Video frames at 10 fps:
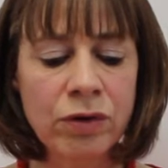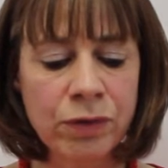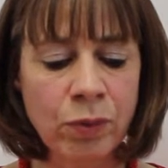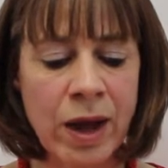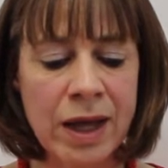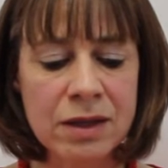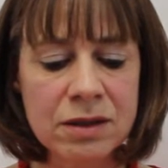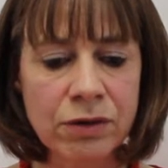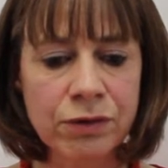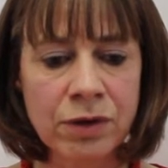for ways
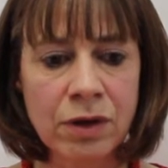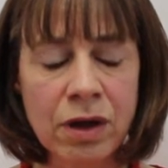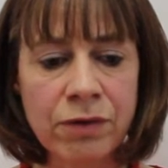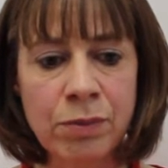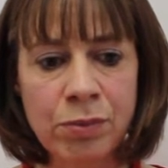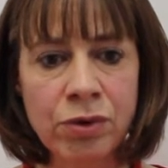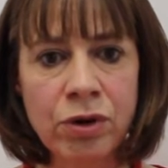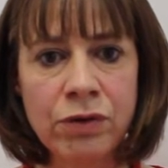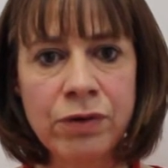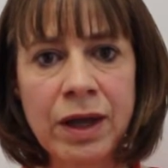of
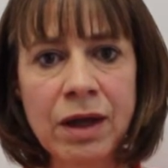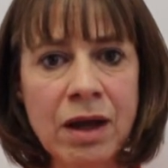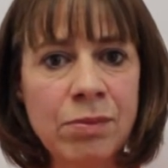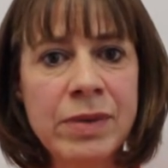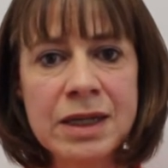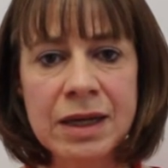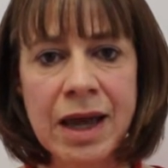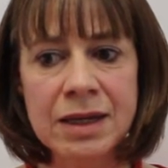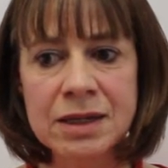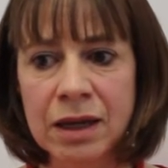improving and
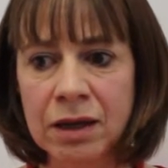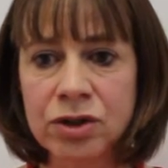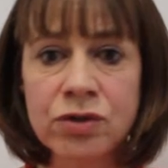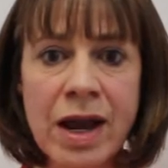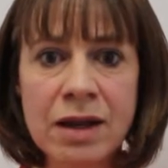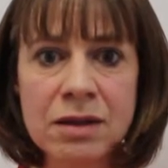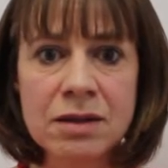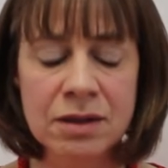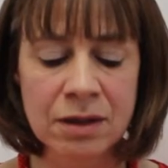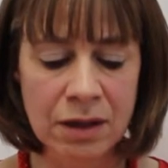mitigating
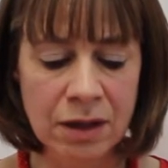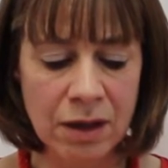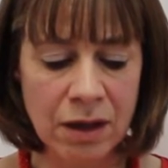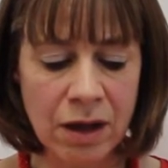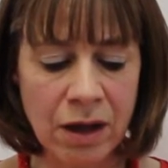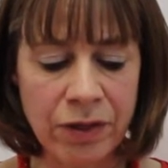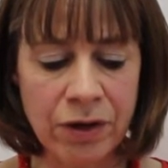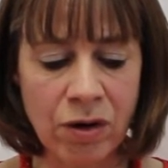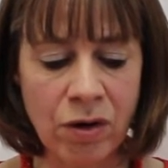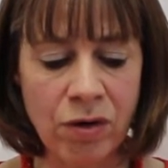trends
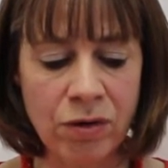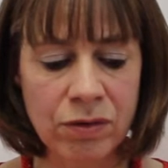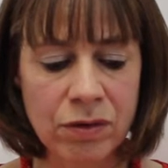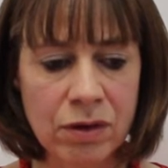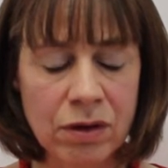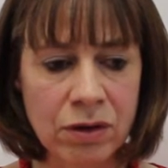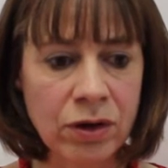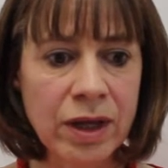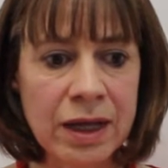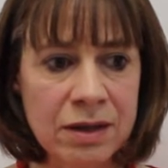that are
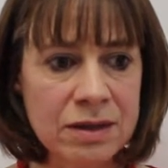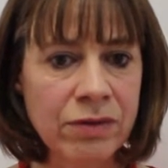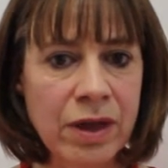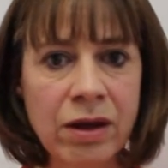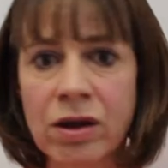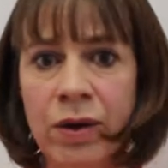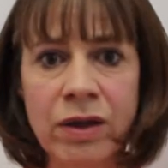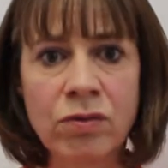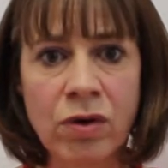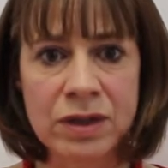looking as if they're going in
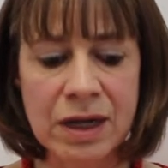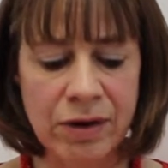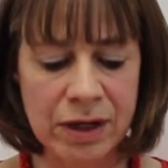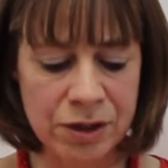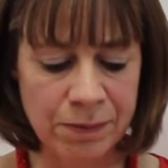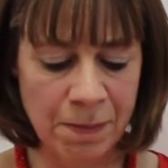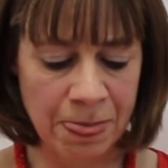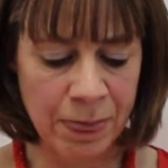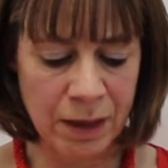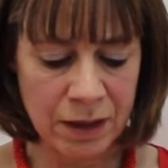the wrong direction.
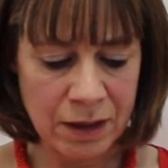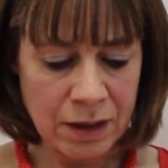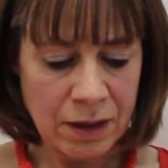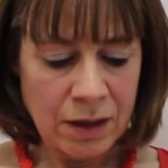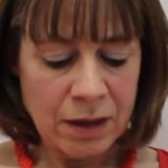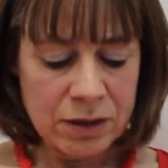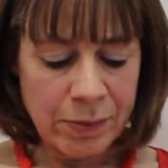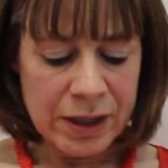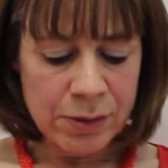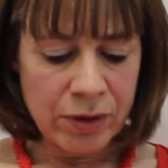So
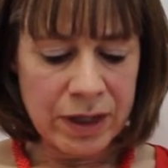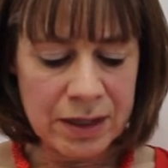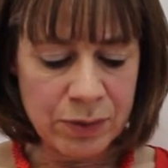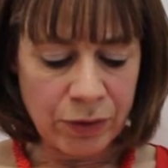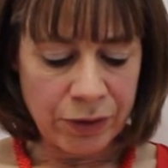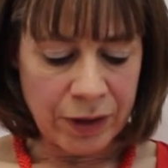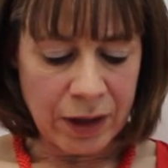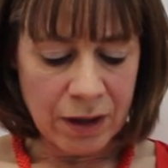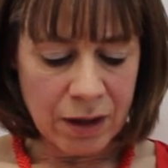benchmarking is one thing.